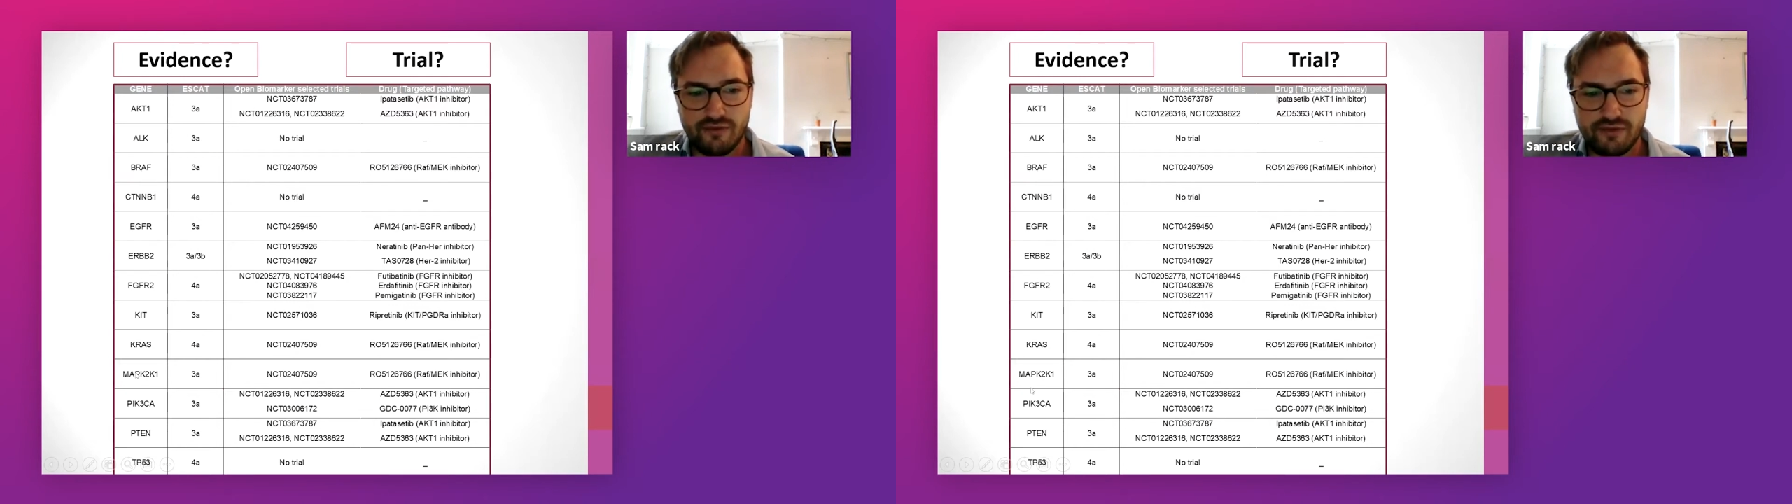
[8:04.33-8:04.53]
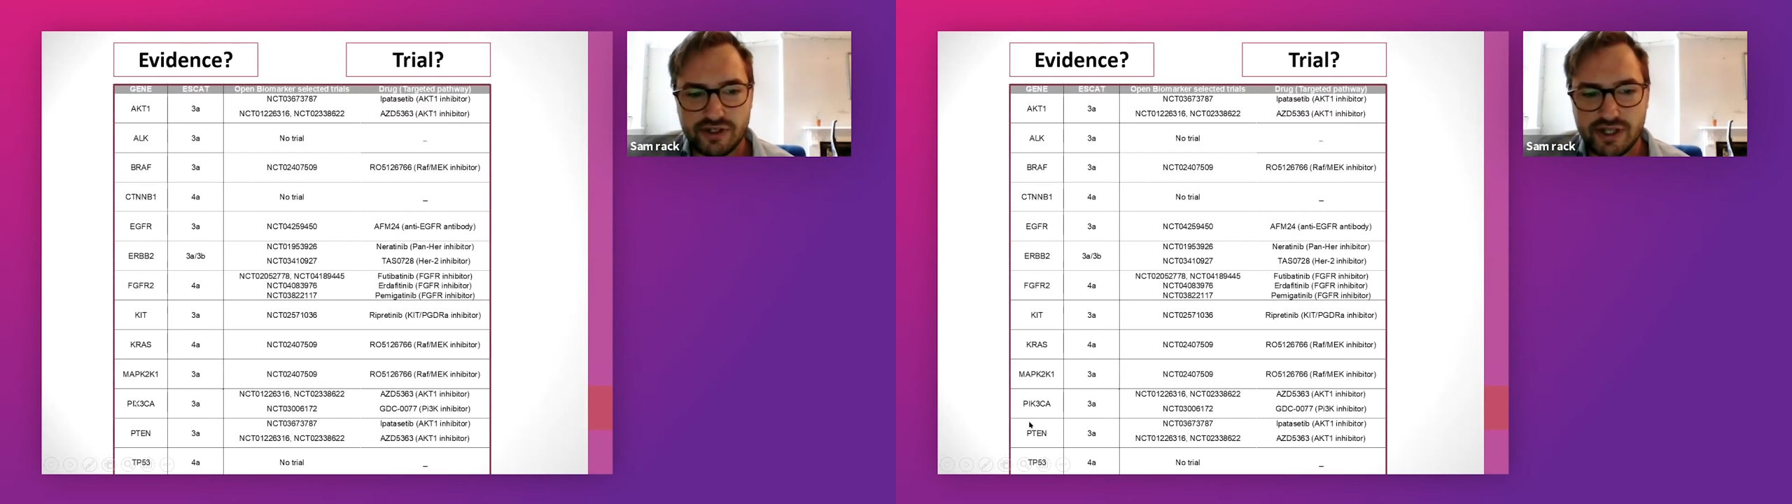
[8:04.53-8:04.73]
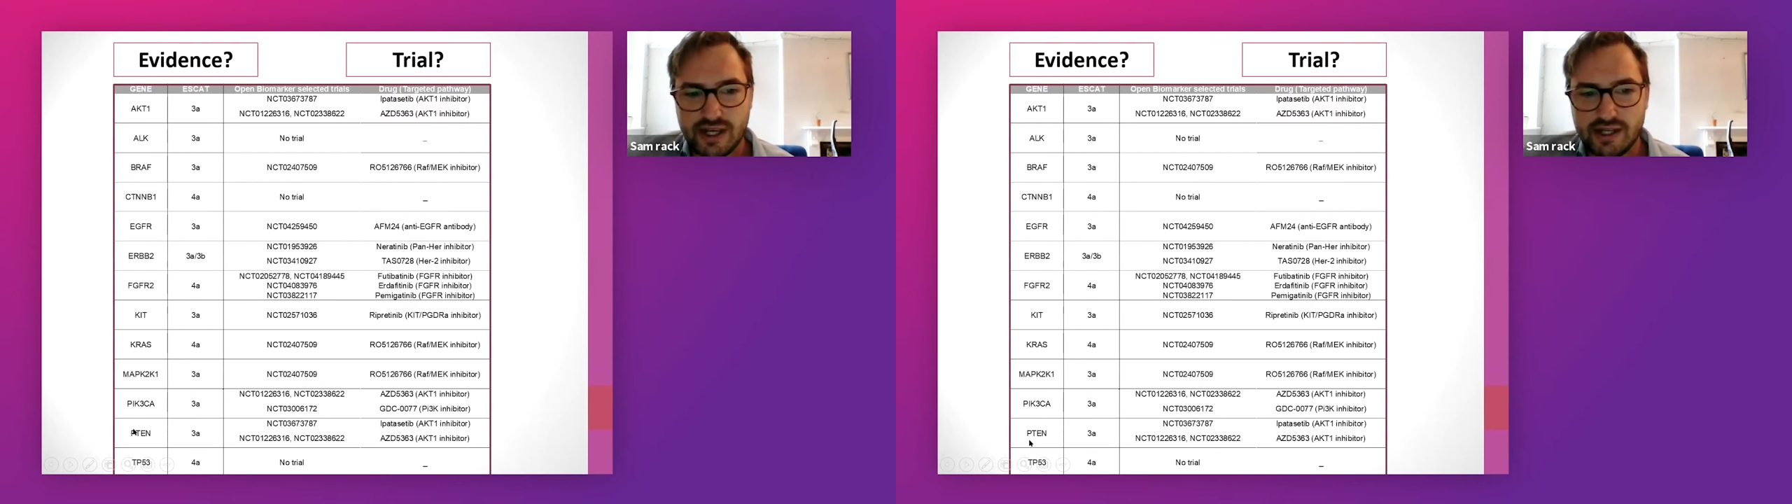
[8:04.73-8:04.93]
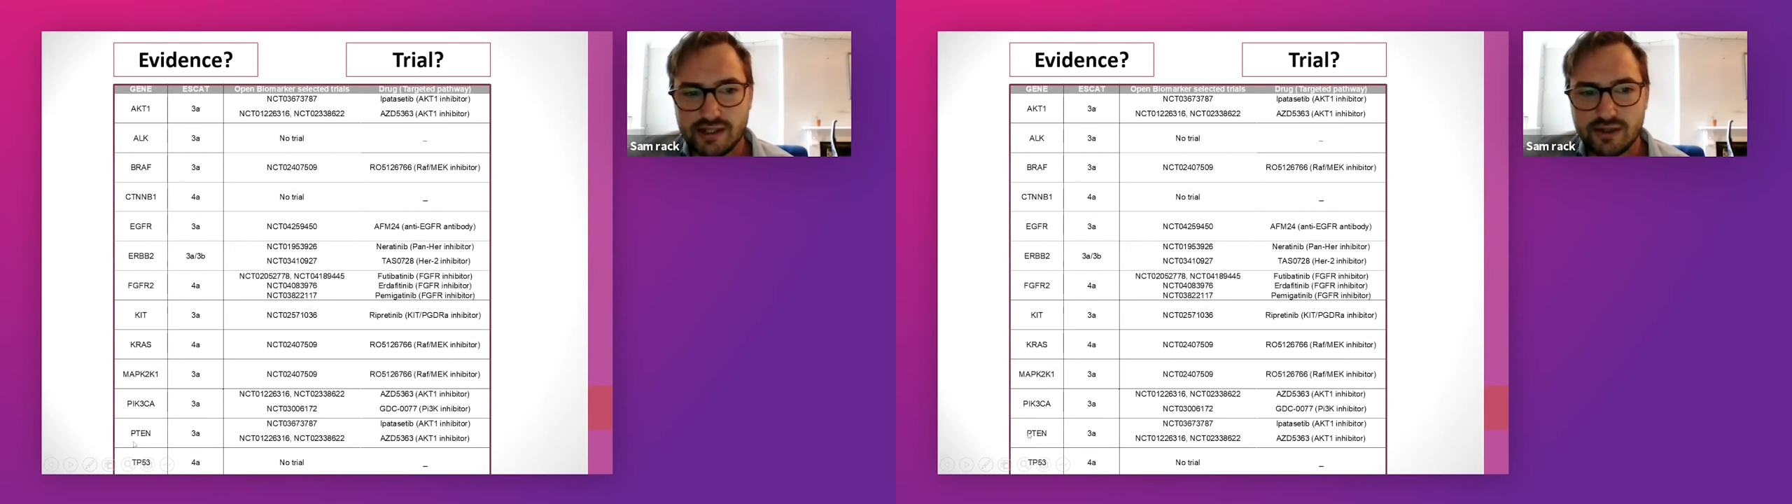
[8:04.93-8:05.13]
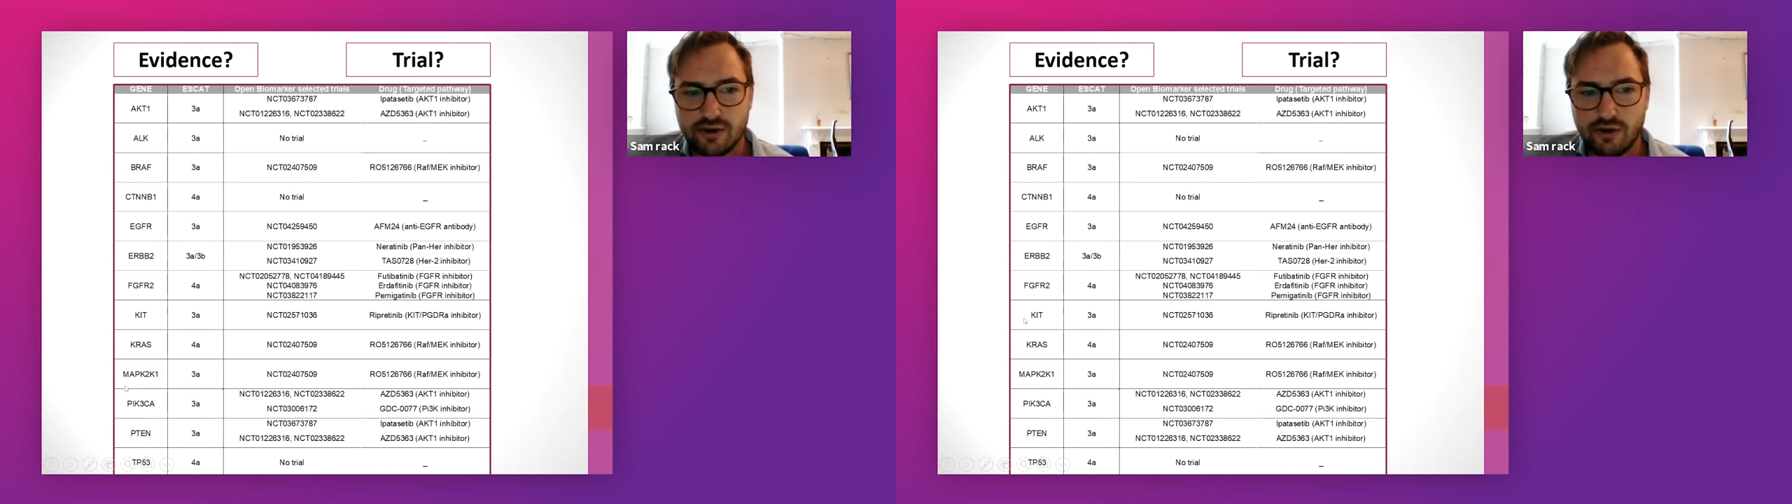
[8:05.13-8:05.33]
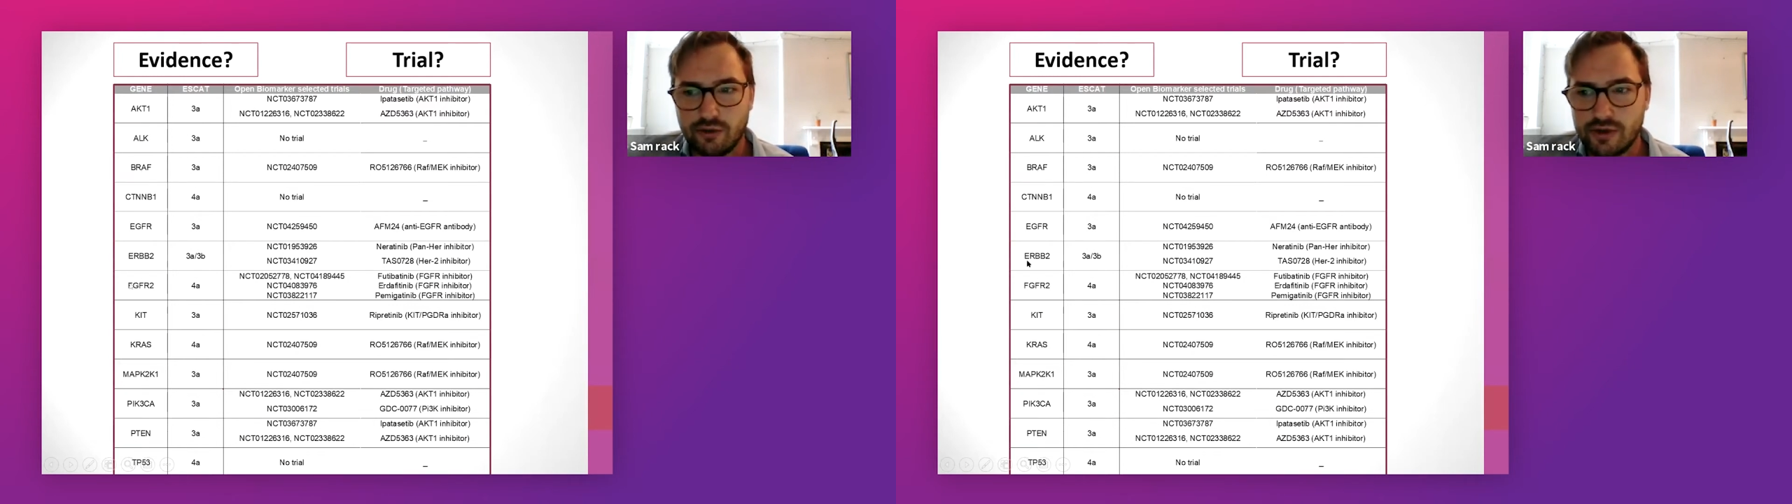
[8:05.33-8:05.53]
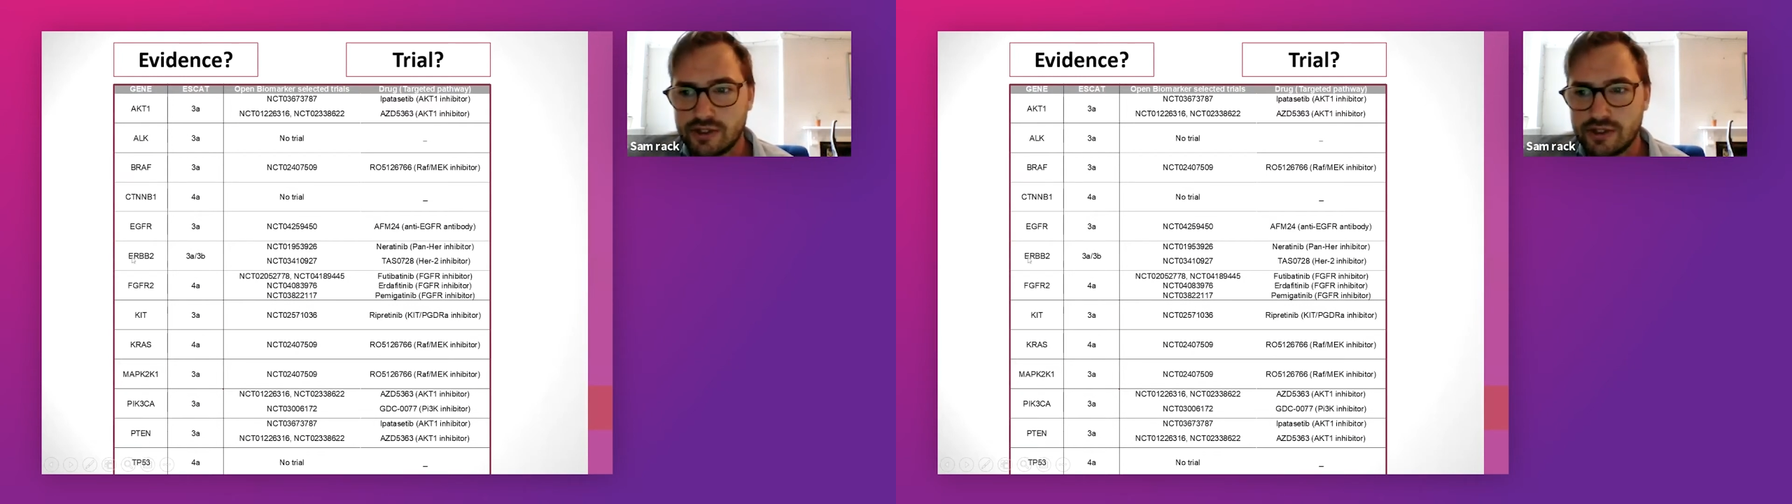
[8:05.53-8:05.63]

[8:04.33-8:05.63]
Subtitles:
the genes or a